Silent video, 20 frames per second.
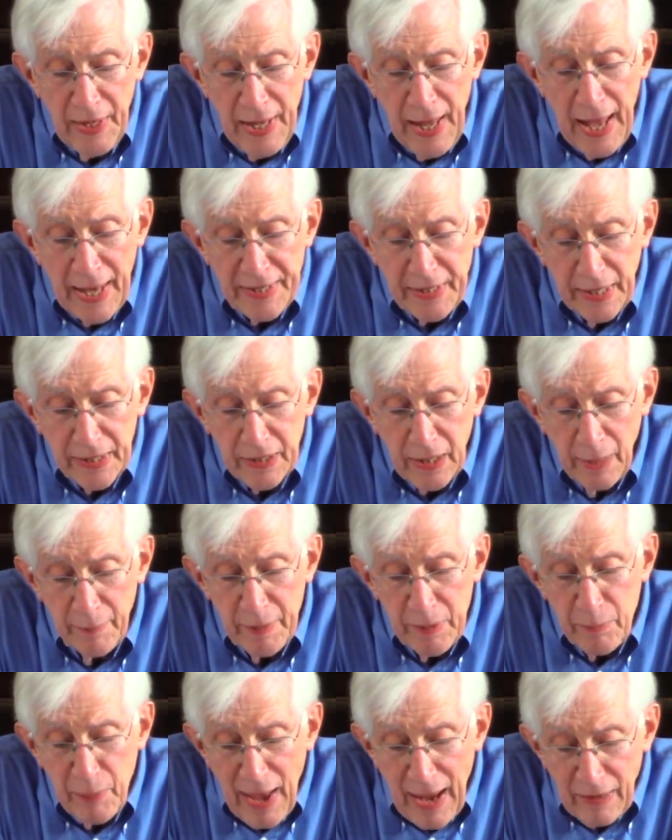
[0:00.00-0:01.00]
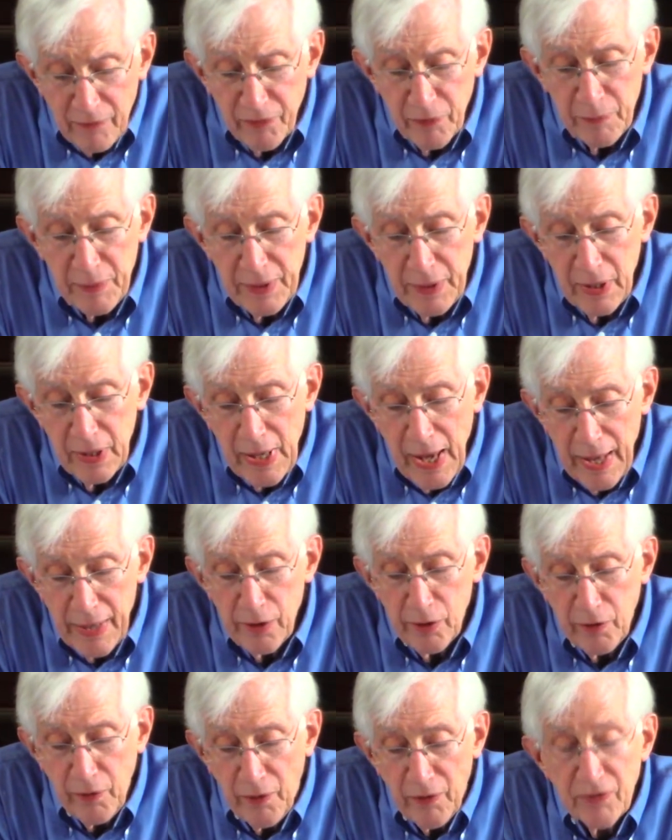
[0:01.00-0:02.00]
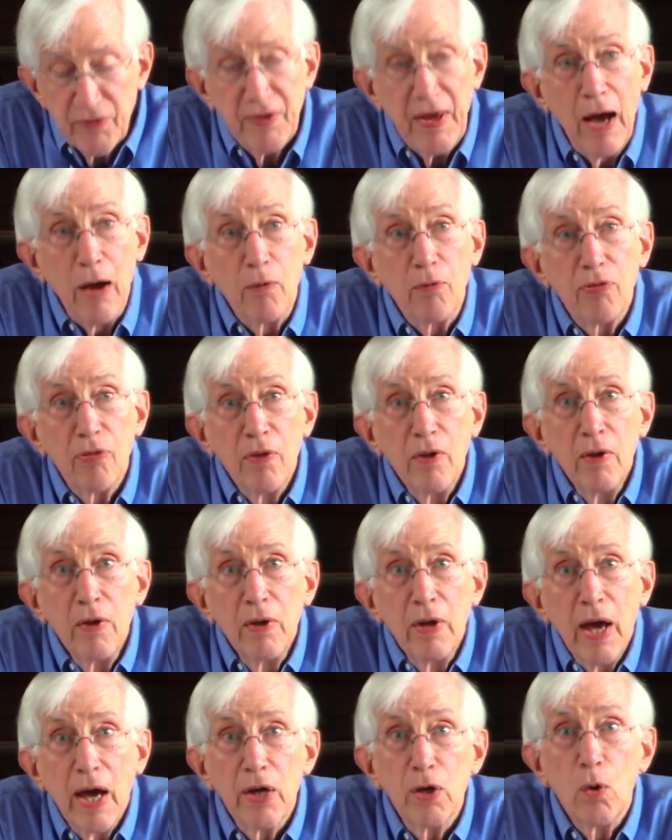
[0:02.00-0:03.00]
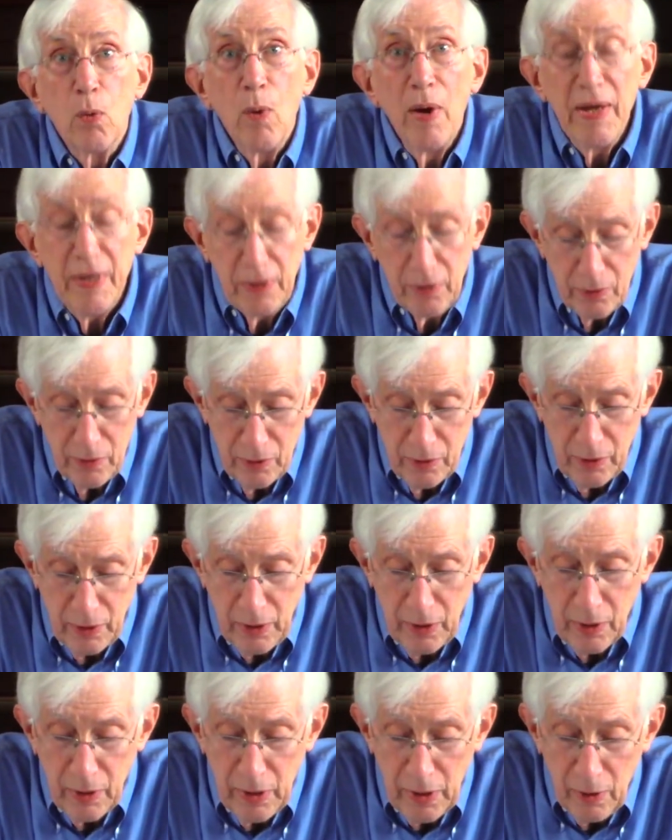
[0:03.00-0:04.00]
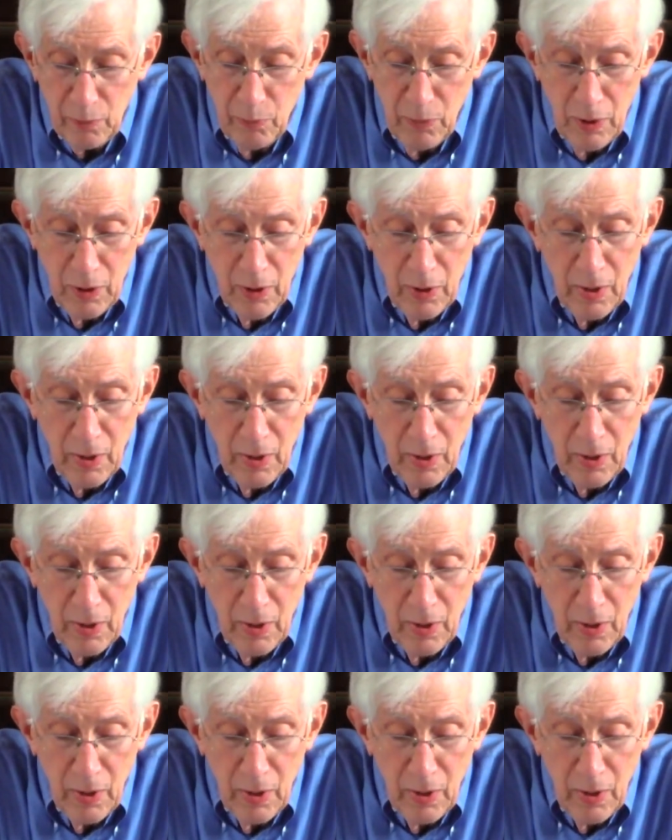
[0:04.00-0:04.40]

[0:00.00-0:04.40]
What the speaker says: And yet coming back from Indiana to the South had awakened in him